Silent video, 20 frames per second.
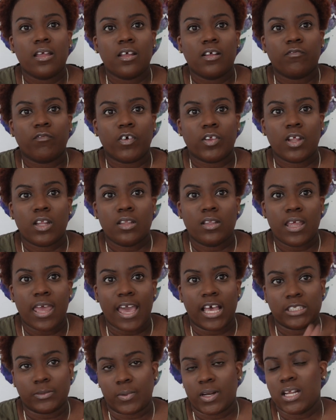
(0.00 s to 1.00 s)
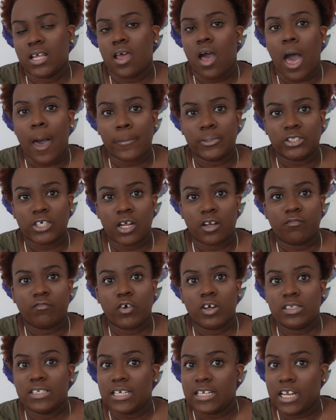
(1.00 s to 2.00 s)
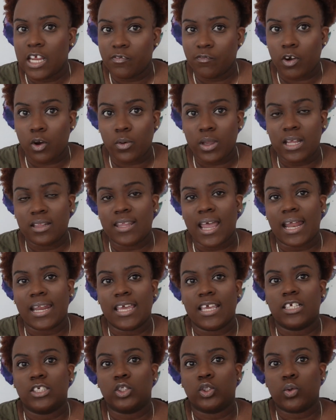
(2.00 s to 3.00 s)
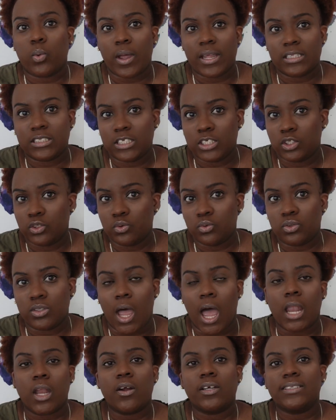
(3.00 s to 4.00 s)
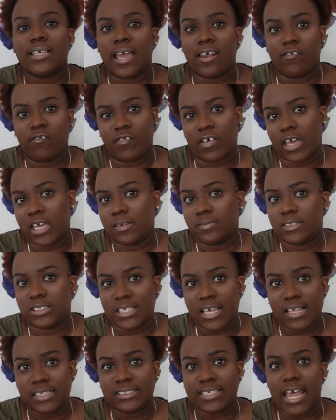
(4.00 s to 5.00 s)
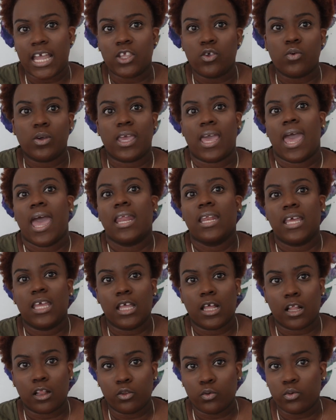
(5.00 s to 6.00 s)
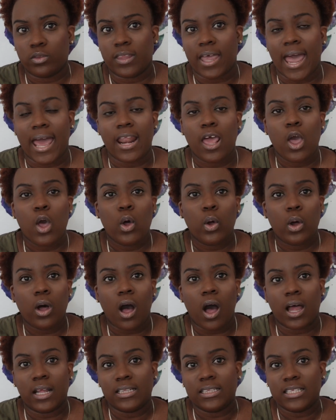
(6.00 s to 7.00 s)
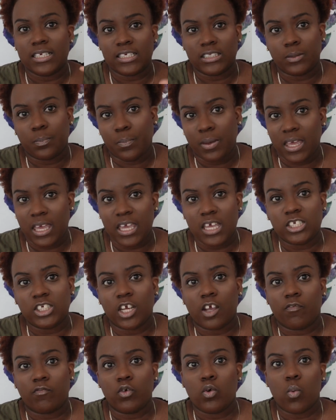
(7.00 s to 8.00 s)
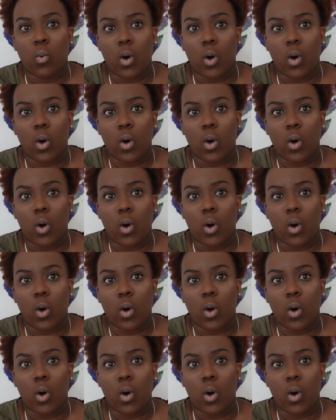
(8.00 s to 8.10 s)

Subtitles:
For the expedited option for delivery, that is $22.05, and you can include that on this page if you